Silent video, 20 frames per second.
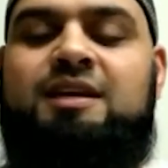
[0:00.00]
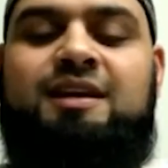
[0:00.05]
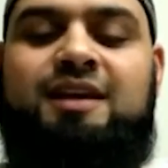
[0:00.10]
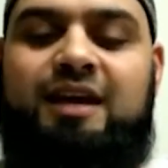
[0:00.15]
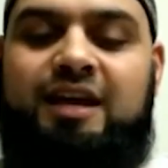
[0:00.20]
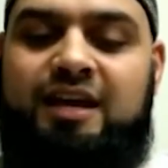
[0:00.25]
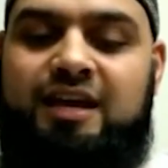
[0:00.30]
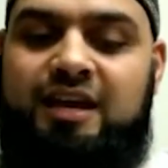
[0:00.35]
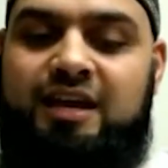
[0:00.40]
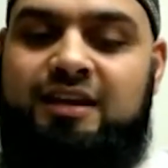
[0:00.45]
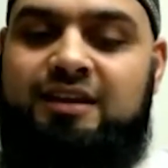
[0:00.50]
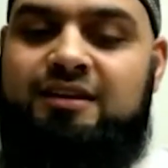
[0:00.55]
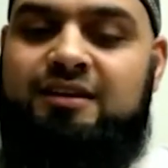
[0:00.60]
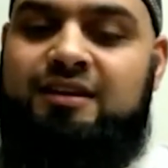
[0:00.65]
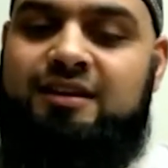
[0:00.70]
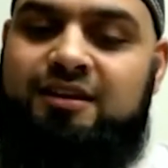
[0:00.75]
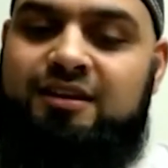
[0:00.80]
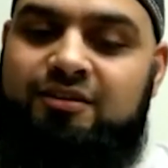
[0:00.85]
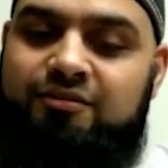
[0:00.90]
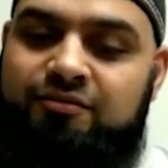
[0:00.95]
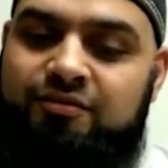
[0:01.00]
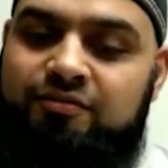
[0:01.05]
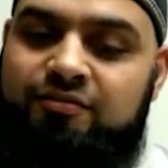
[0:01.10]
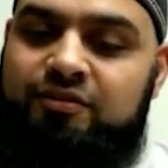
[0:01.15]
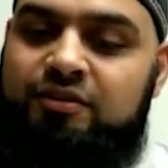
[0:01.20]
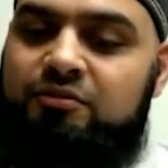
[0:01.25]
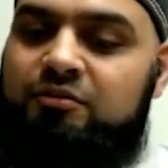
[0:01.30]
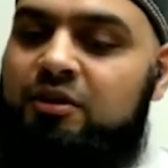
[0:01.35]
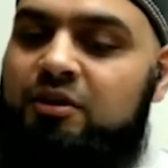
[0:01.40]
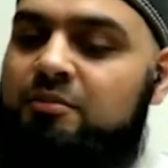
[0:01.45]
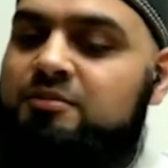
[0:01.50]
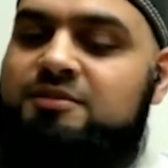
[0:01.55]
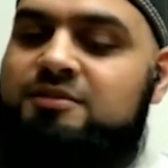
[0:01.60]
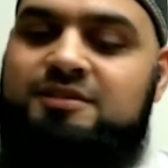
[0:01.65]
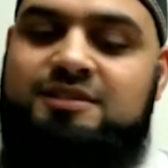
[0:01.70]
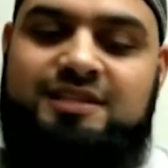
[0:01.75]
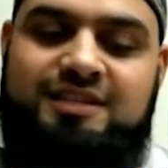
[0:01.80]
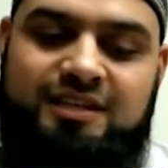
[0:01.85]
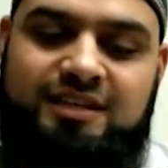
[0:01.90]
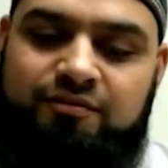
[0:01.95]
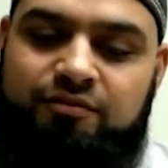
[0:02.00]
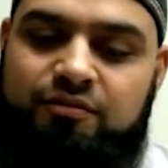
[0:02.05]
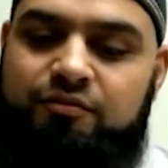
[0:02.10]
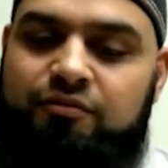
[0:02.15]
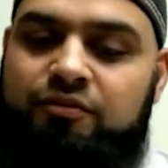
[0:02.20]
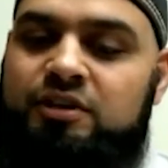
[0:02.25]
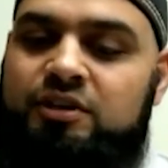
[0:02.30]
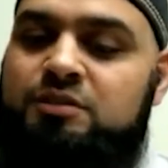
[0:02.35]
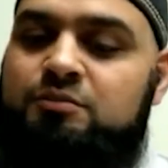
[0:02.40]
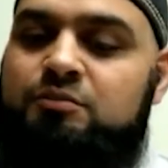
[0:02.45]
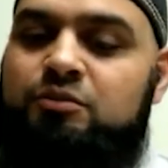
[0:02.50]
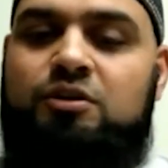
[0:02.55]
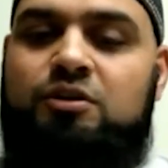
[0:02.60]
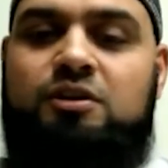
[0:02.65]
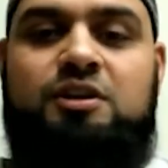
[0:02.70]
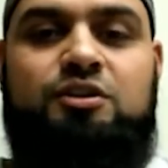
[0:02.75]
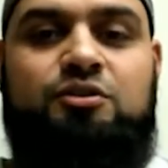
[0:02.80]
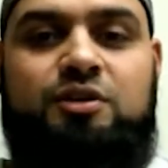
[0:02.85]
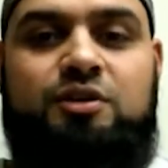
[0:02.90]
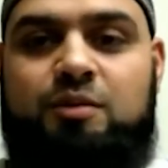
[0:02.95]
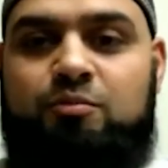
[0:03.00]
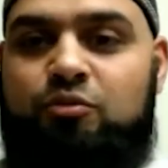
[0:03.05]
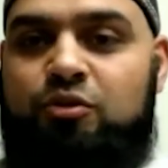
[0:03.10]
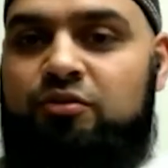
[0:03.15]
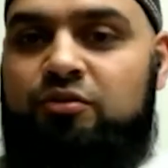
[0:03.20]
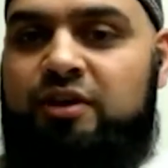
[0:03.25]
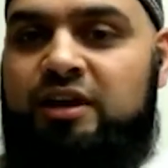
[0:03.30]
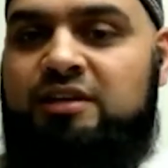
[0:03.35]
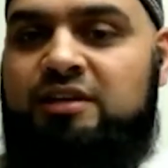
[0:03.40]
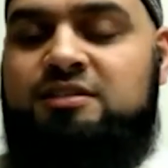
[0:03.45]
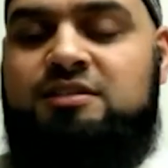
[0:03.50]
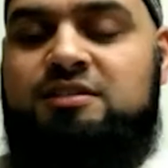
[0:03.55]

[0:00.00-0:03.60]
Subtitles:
Again, 15 reps. If you finish them early, you get more rest.